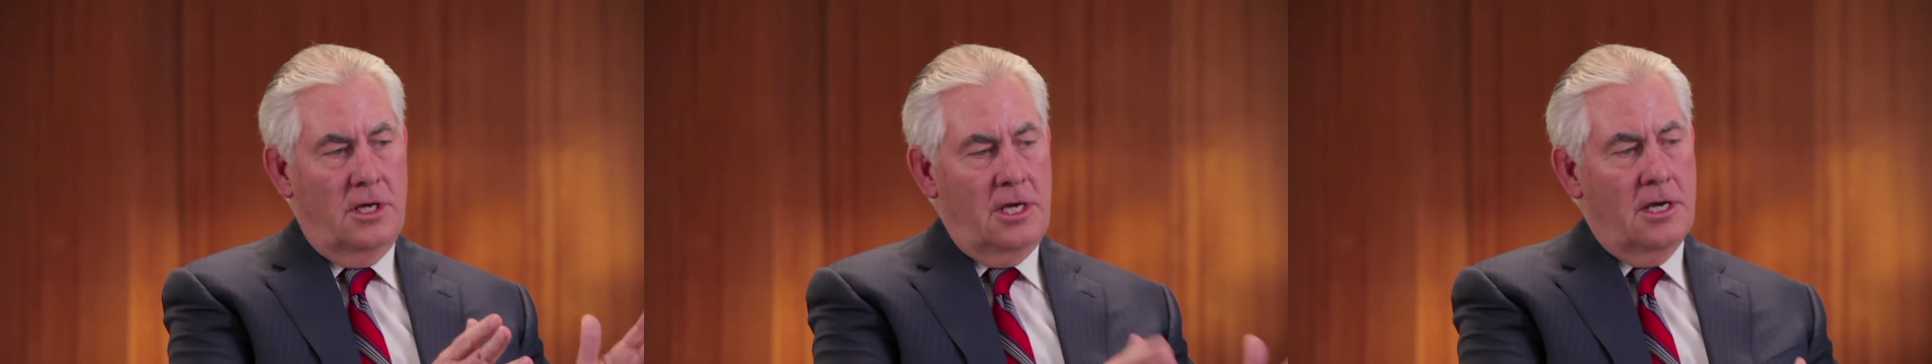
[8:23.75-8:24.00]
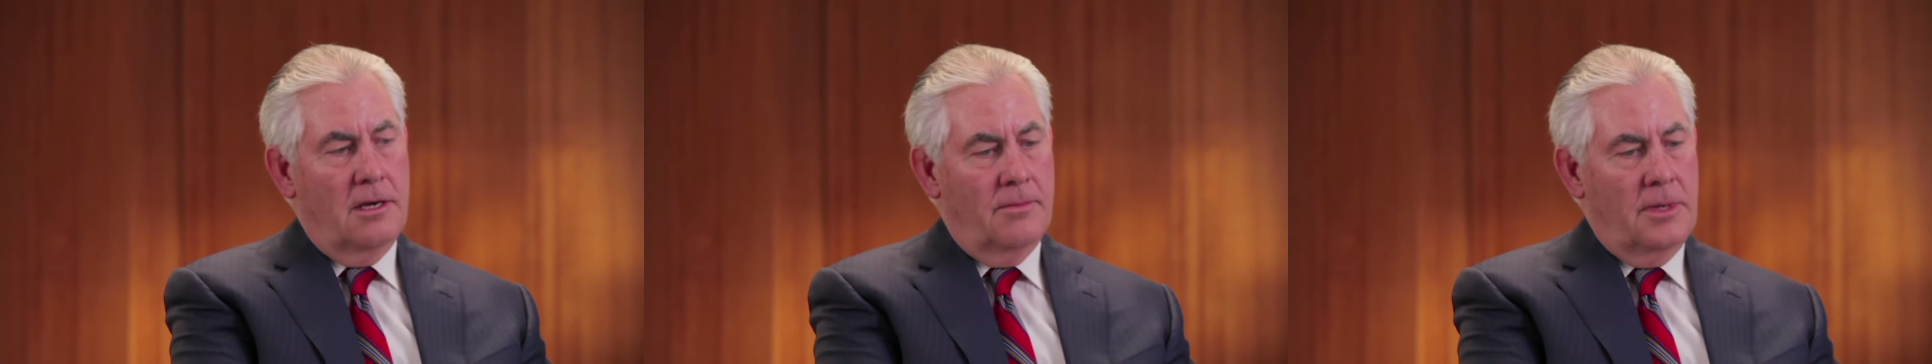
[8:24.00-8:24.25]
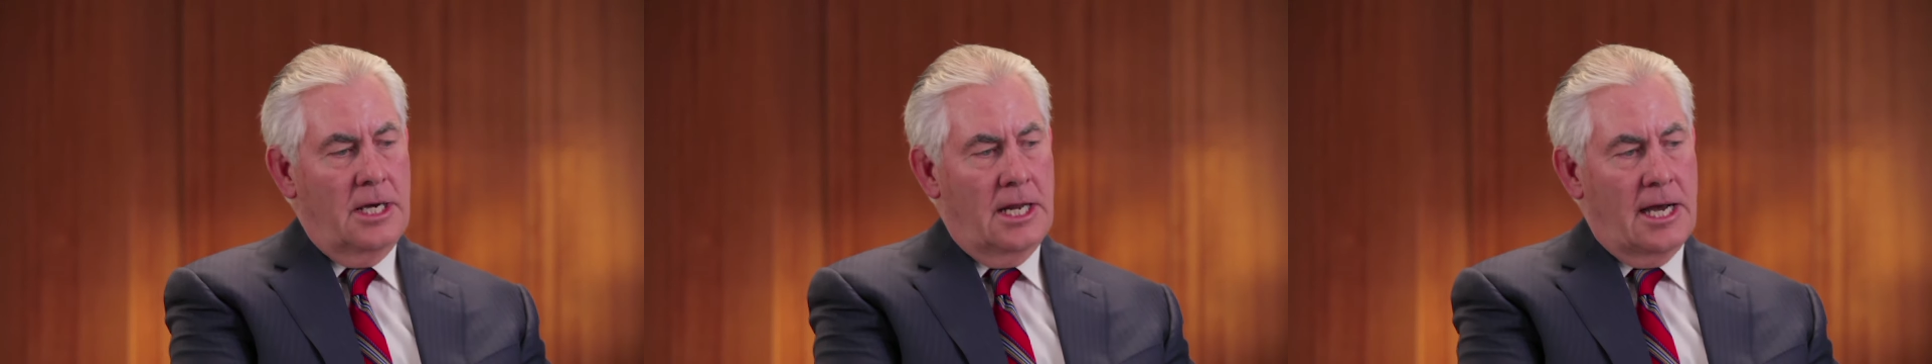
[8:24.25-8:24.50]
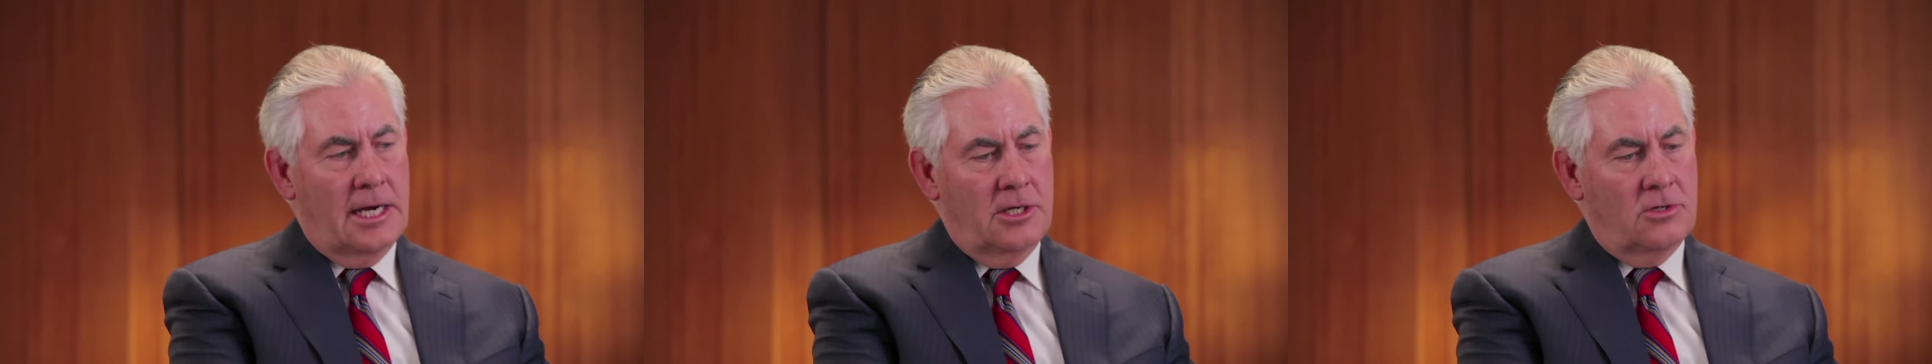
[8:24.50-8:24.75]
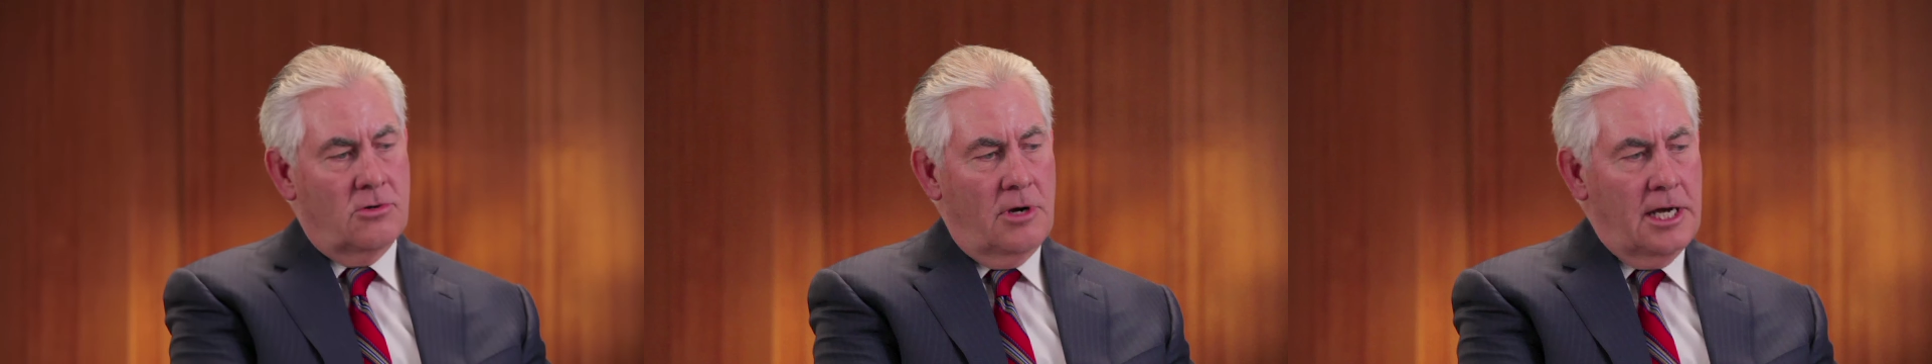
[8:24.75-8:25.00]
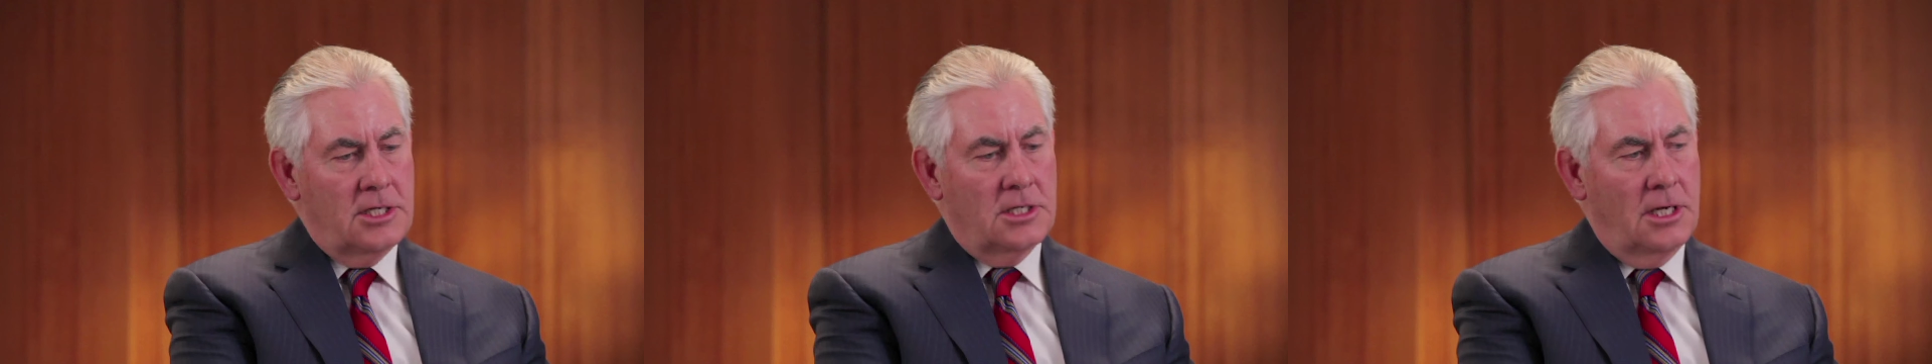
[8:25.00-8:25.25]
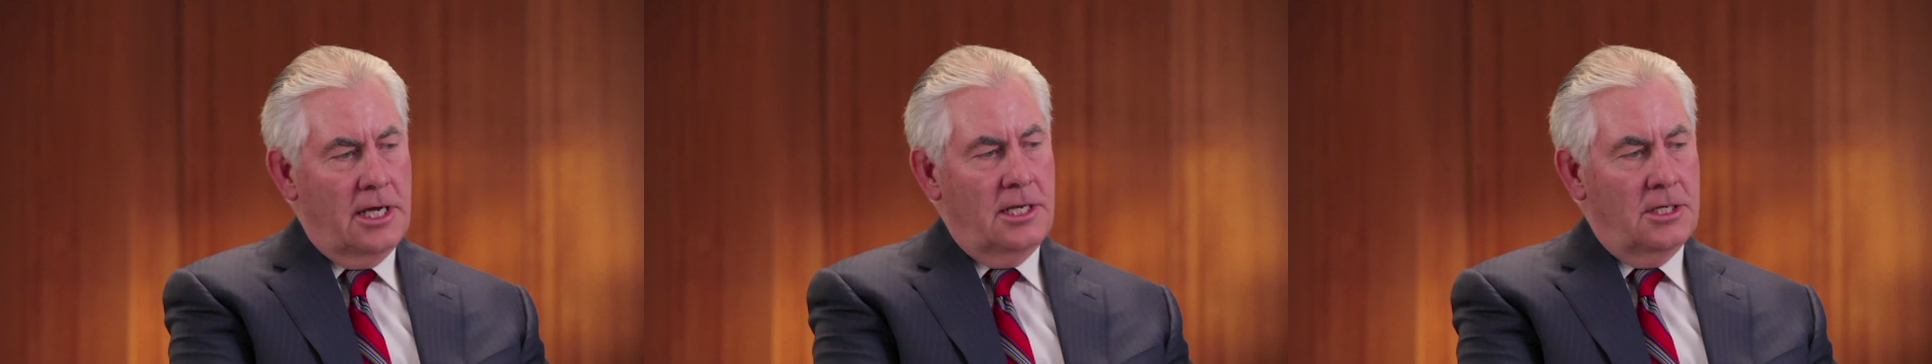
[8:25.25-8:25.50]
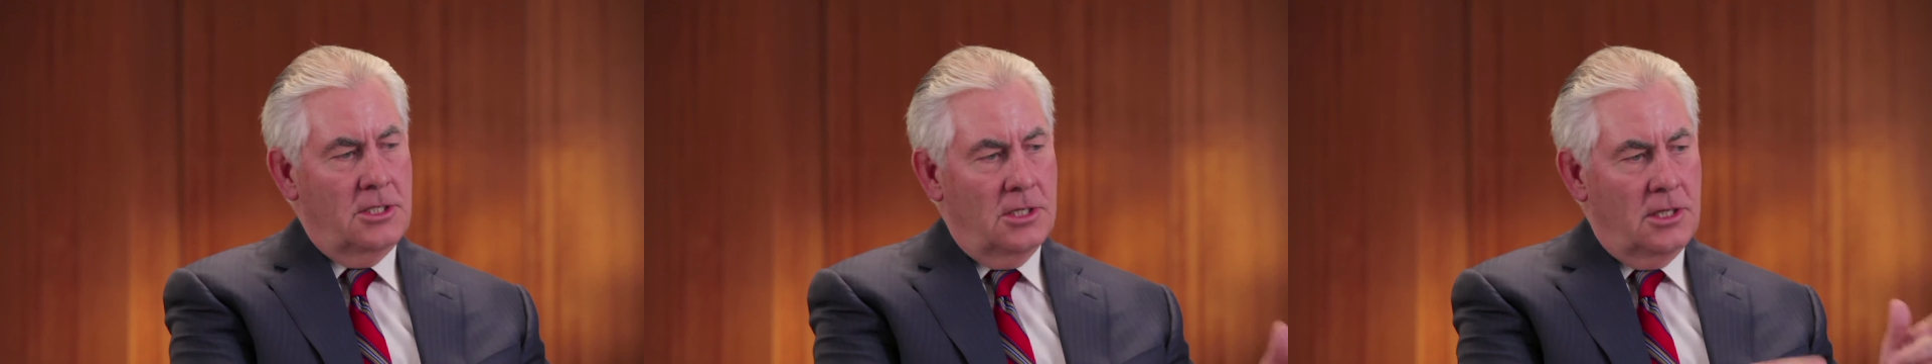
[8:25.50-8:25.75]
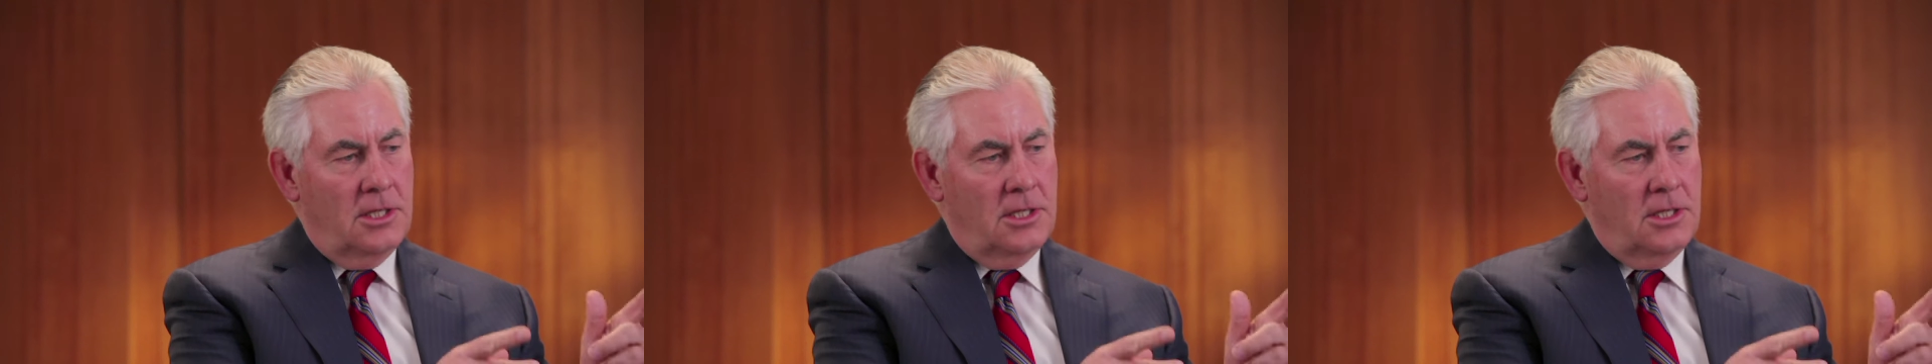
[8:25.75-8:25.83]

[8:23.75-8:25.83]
in terms of crime,